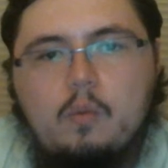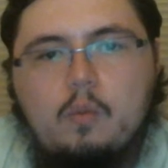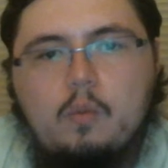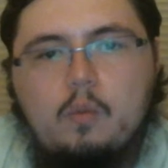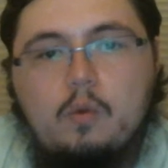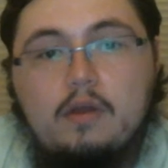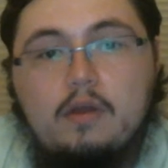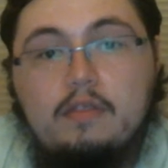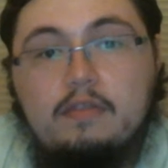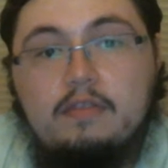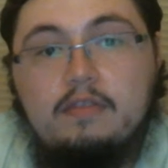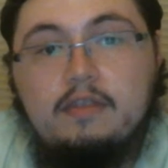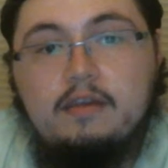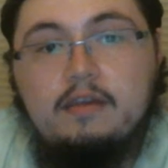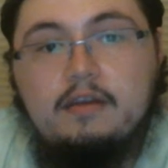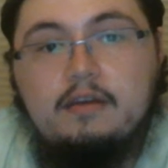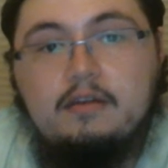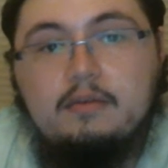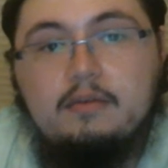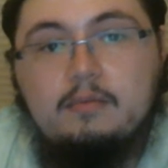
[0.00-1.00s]
one
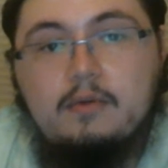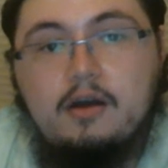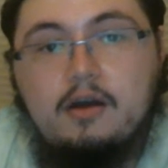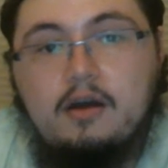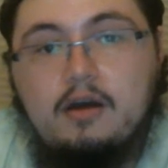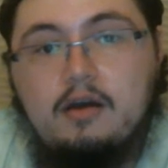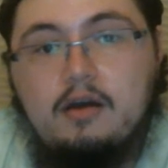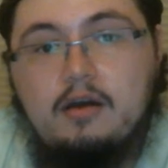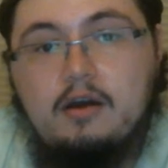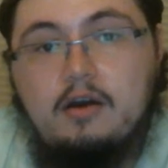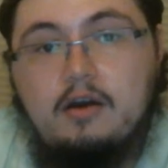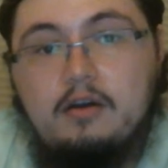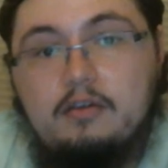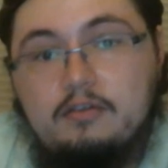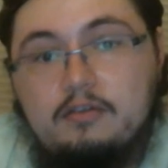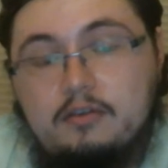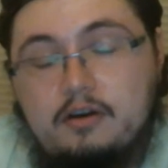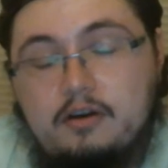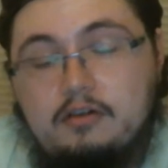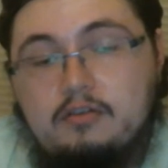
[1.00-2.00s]
thing our
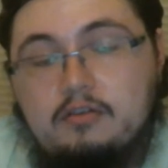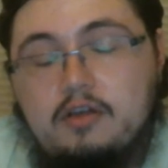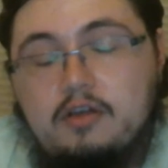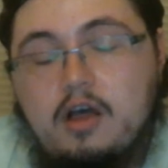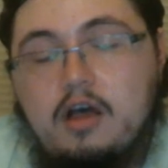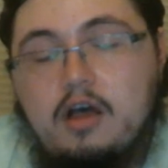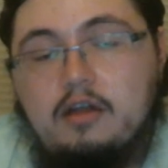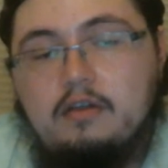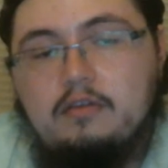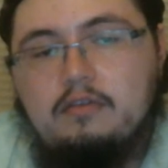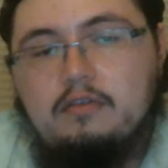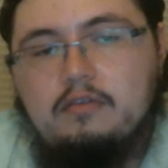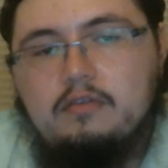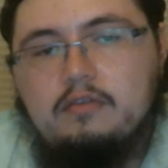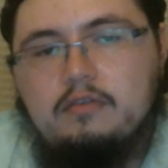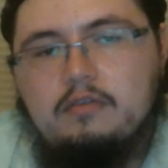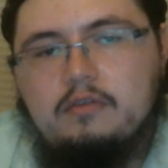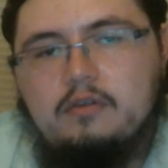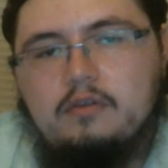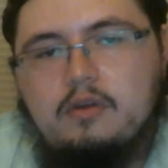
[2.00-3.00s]
instructor taught
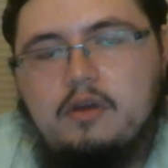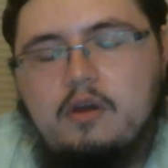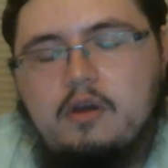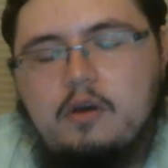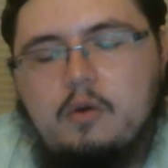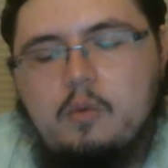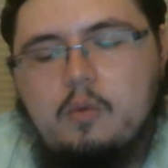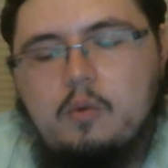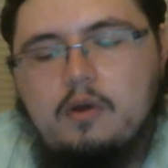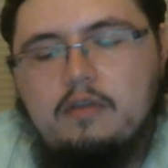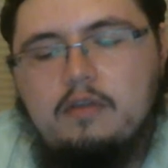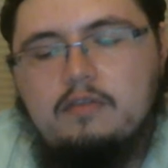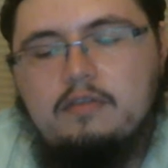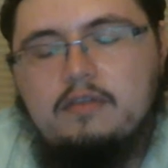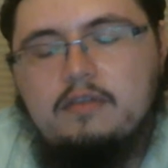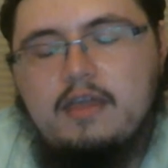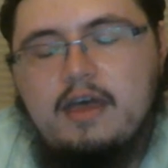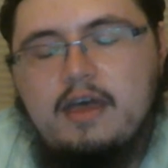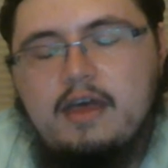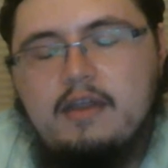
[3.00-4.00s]
us
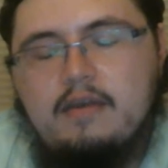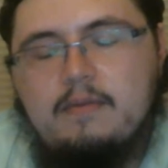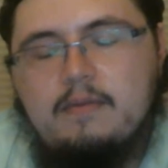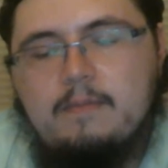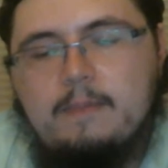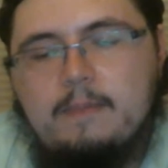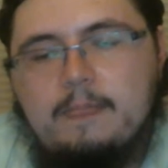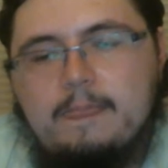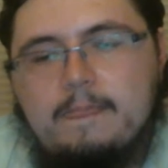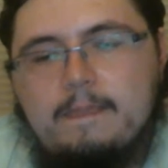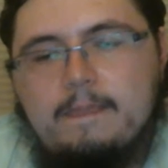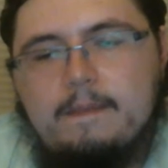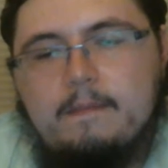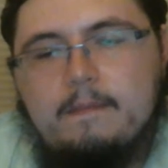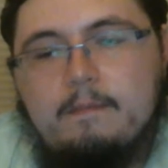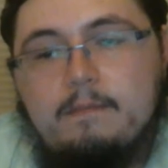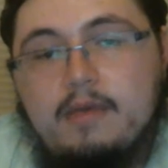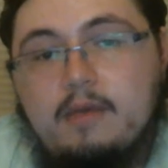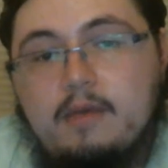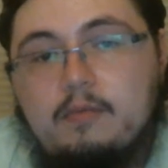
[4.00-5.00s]
was that
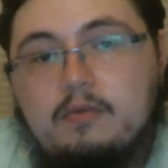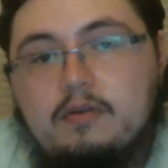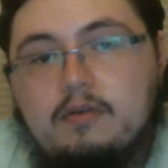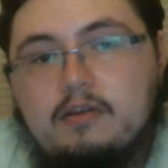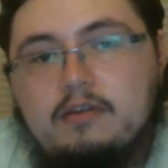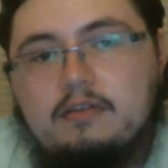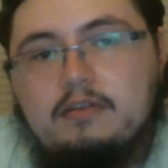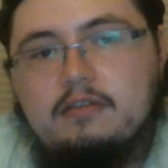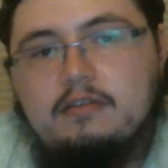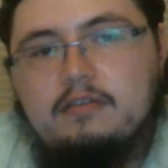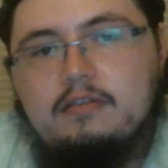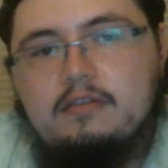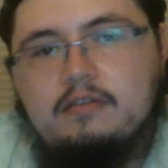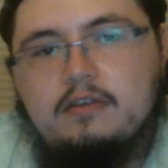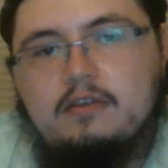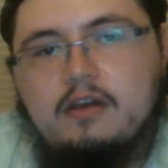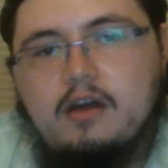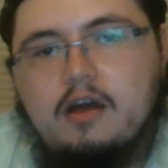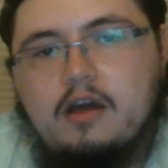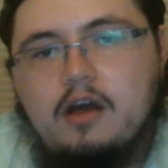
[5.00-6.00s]

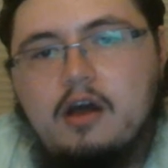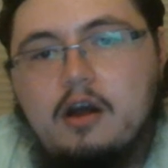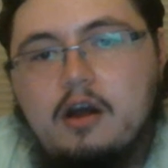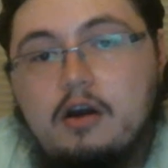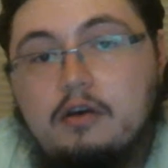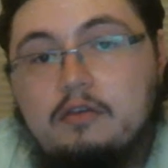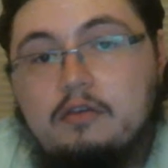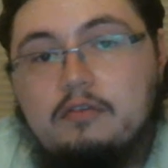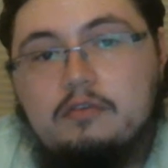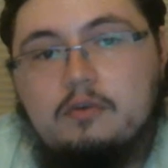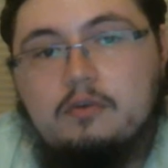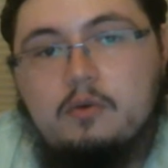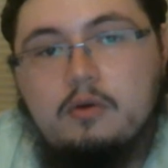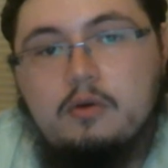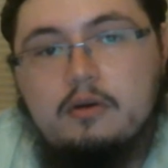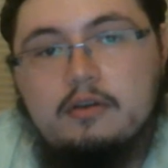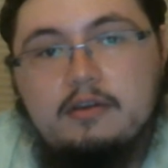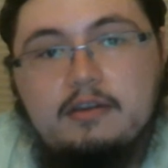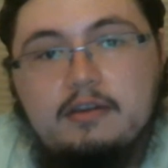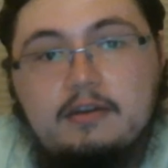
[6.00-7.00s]
memories aren't
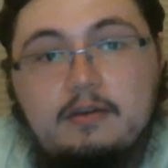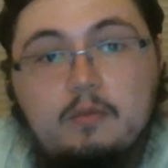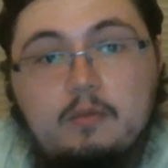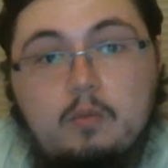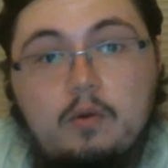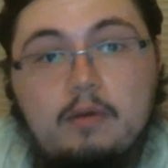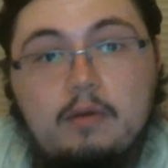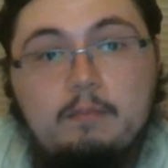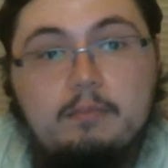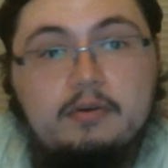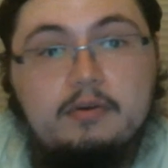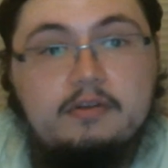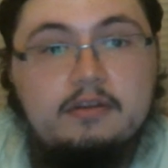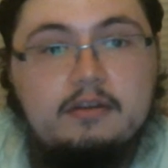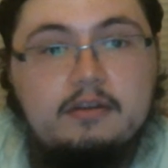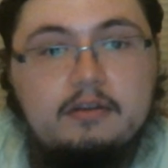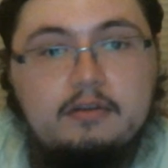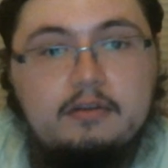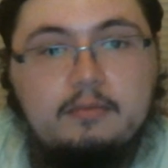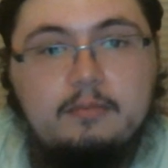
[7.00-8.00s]
stored in any one
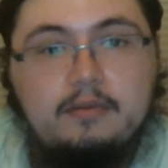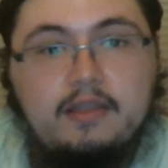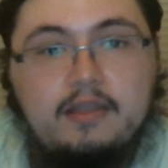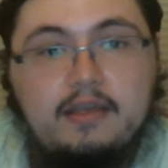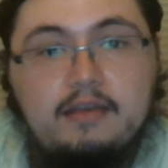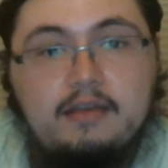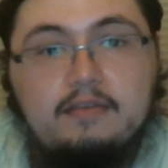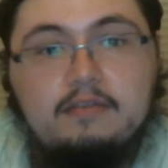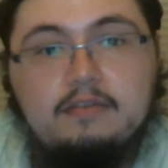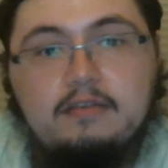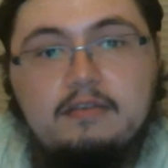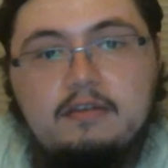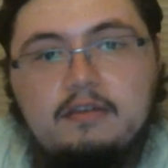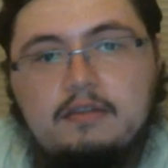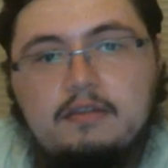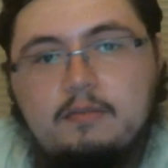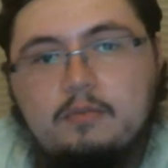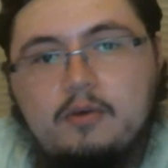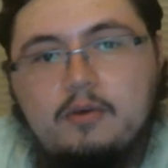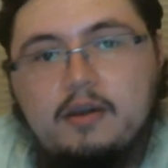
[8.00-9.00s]
particular place
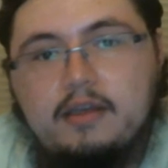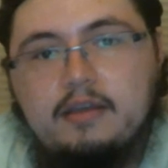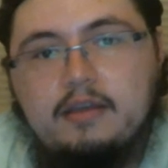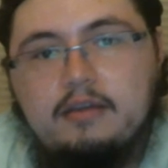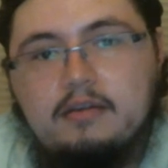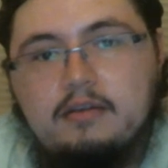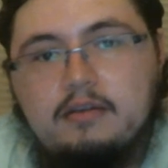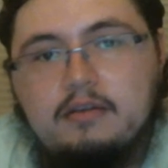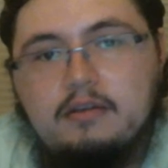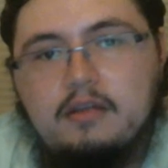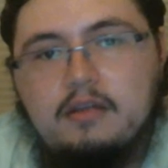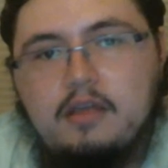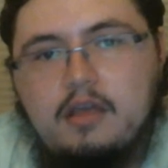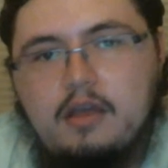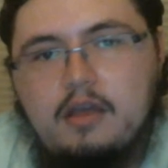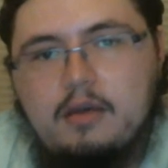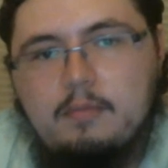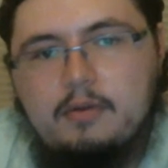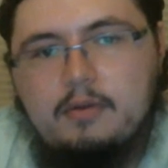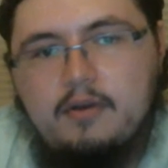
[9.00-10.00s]
in the brain,
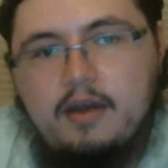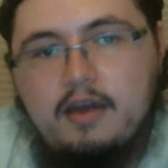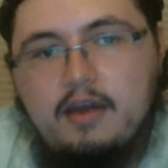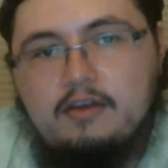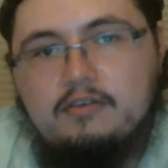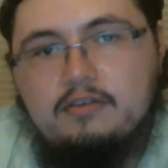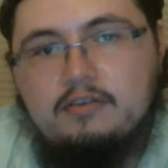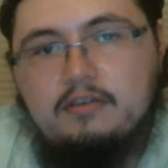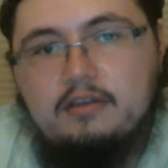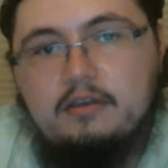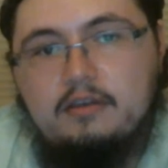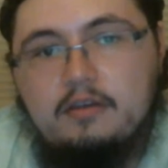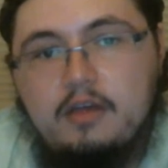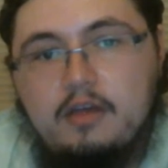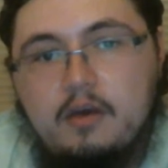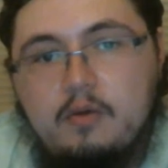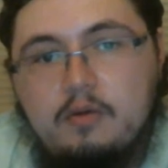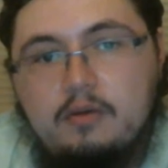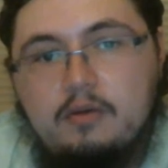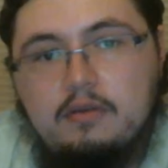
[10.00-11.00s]
but are actually
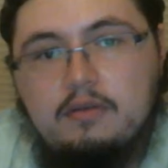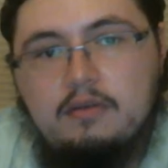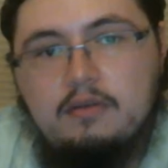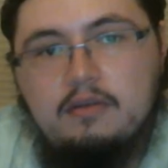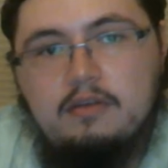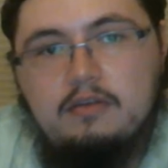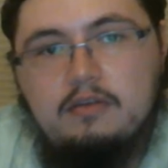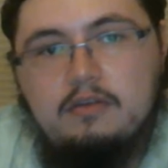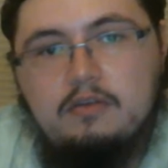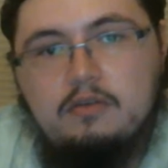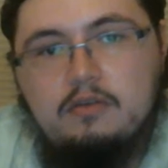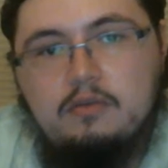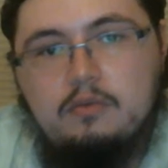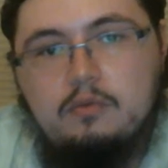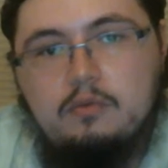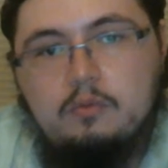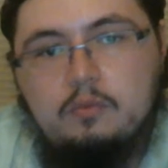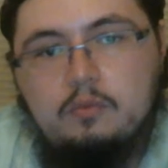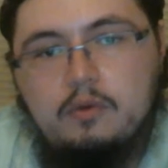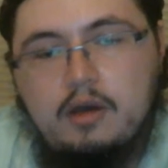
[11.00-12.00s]
encoded
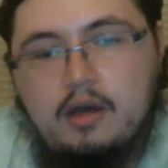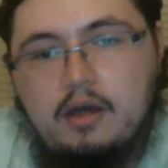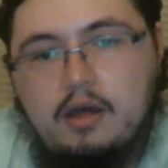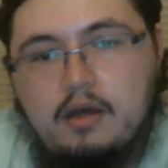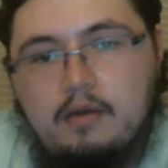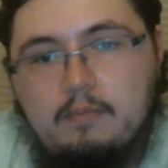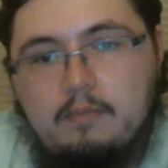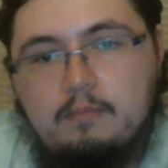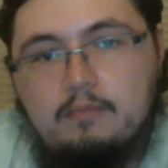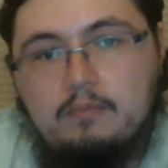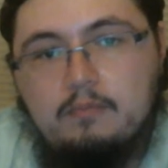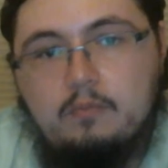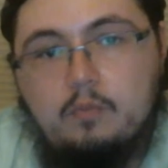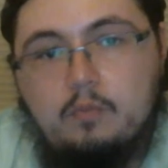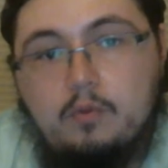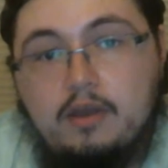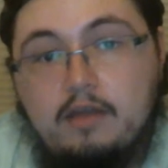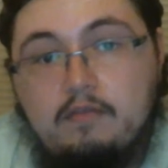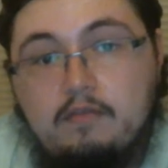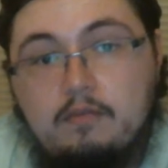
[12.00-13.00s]
into
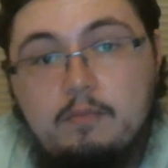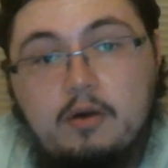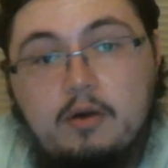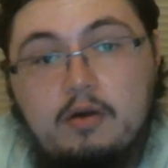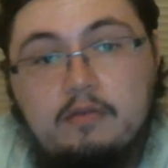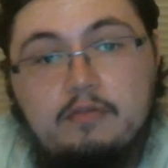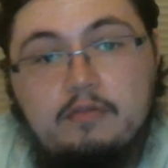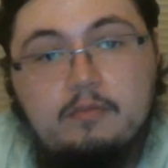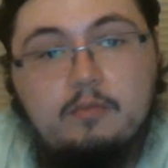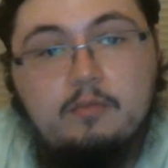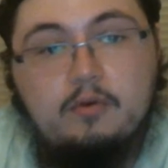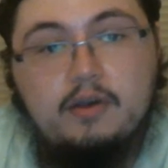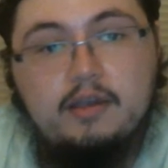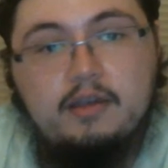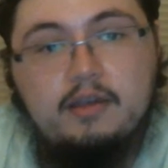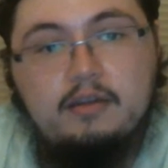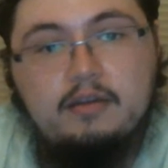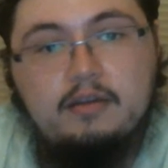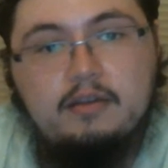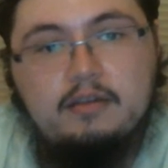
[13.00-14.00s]
whatever part of the
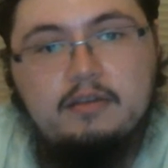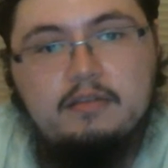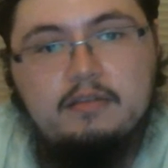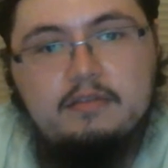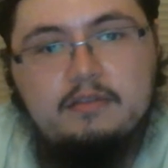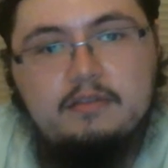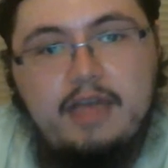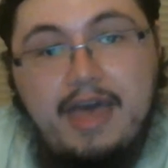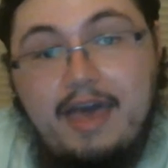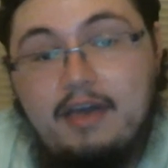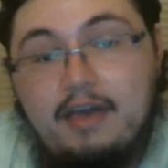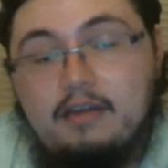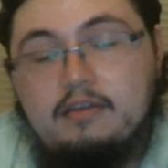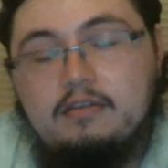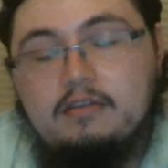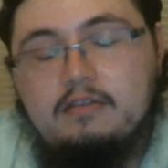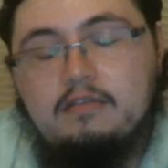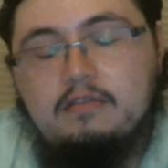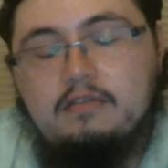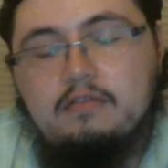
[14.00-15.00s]
brain is
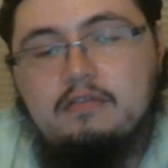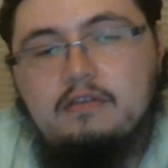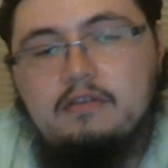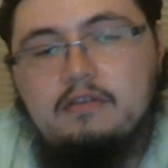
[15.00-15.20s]
active